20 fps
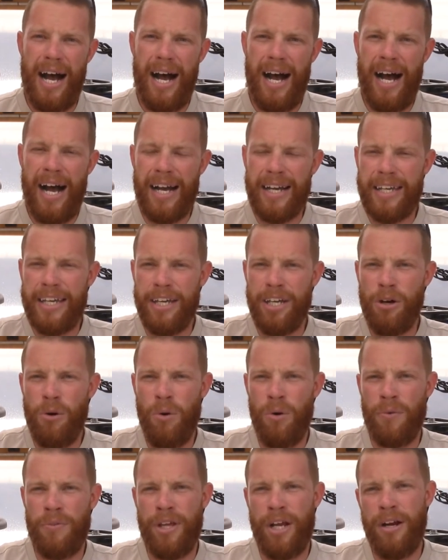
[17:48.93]
I can go
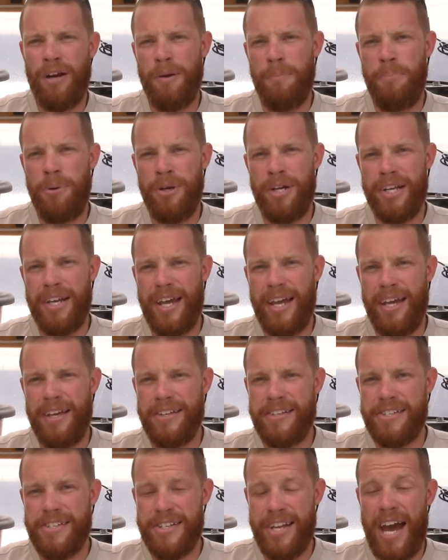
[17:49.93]
on there and put
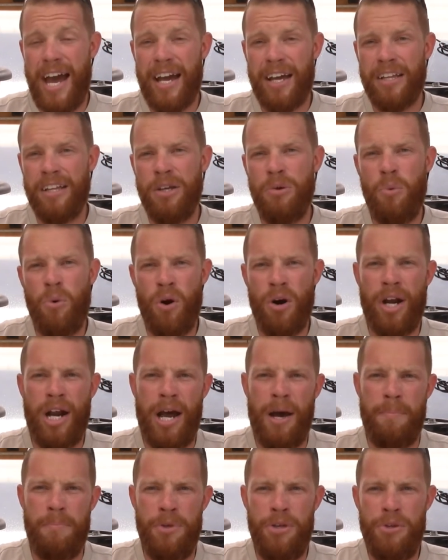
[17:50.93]
exactly what
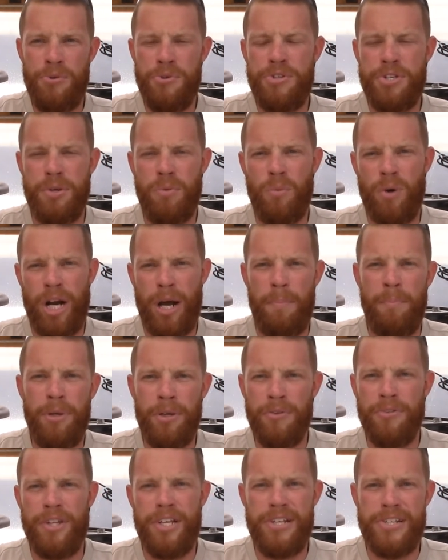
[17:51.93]
I'm using when I
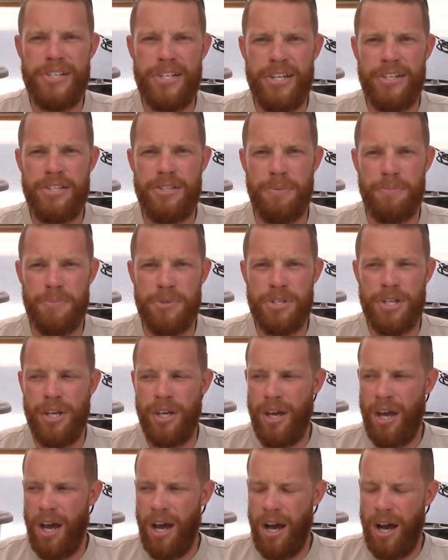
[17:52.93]
build these systems
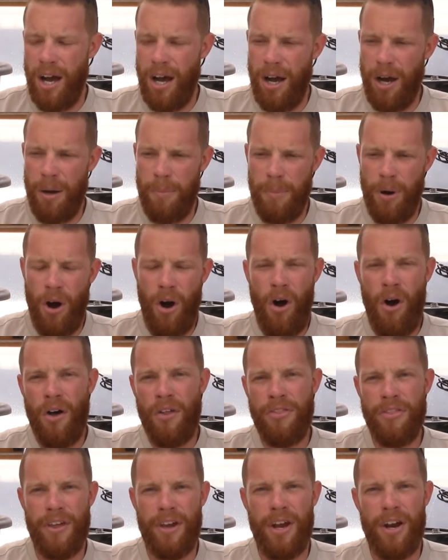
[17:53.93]
um,
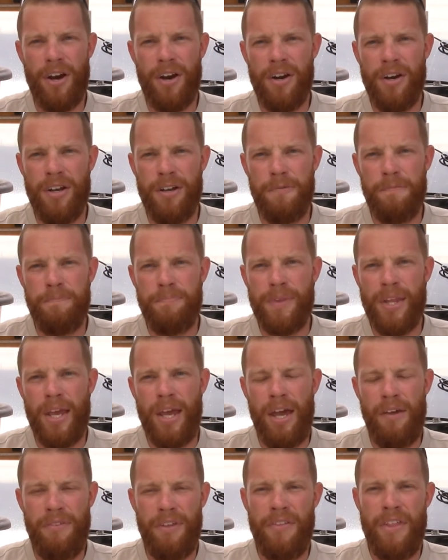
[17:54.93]
on there.
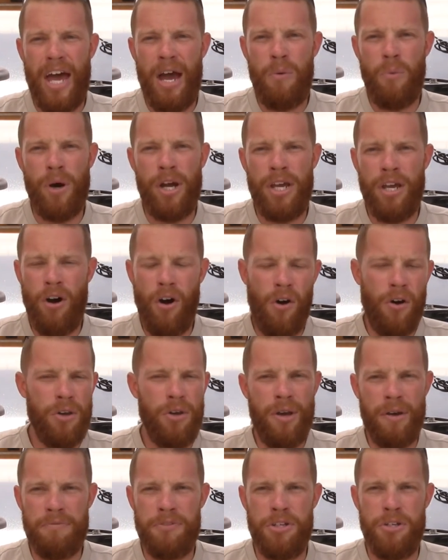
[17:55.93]
And then that way, all
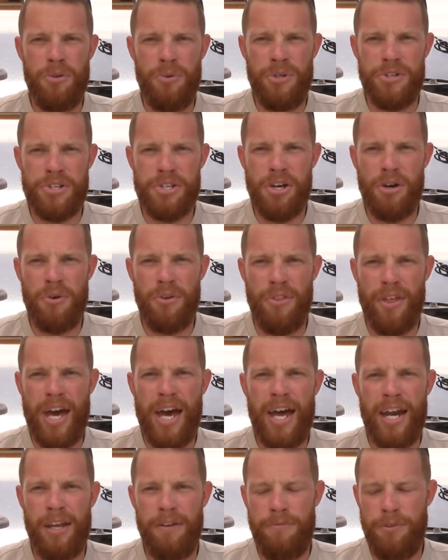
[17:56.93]
you have to do is go to
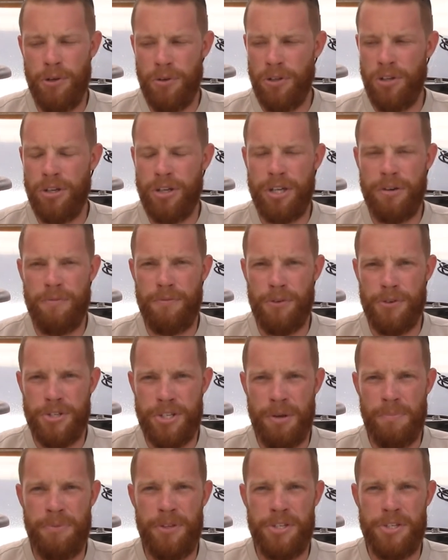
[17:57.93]
that if you're looking for
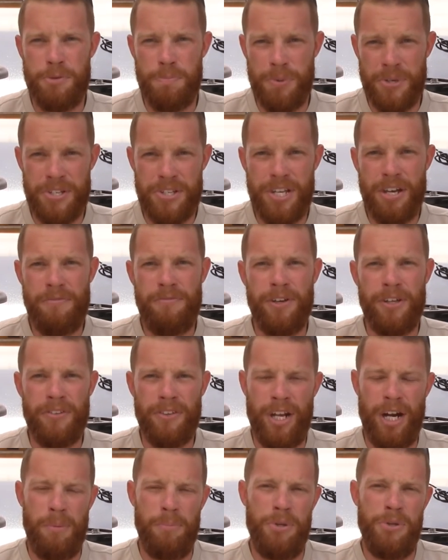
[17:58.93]
something specific
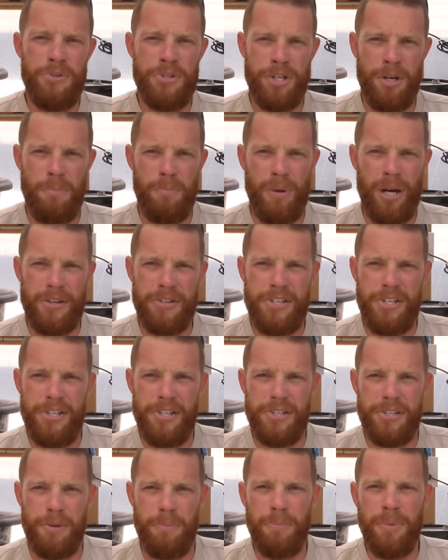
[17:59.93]
that I'm using in my
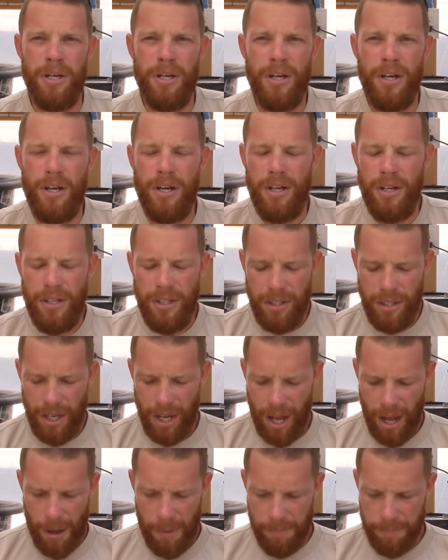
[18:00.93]
system.
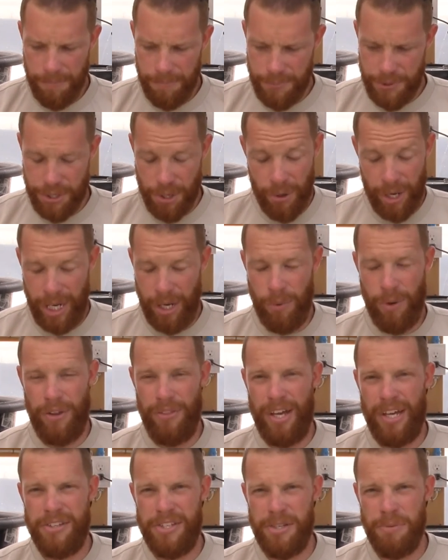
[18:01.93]
Um, so anyway,
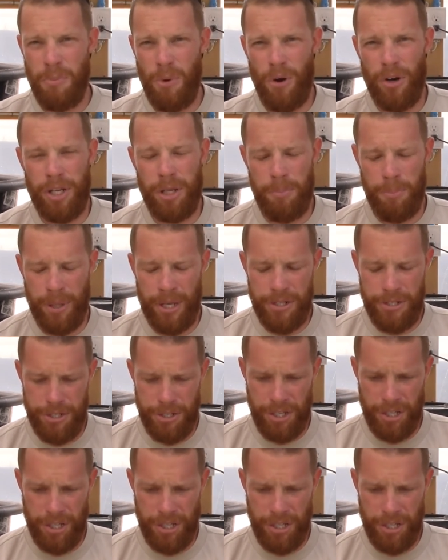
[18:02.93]
that's the marketplace.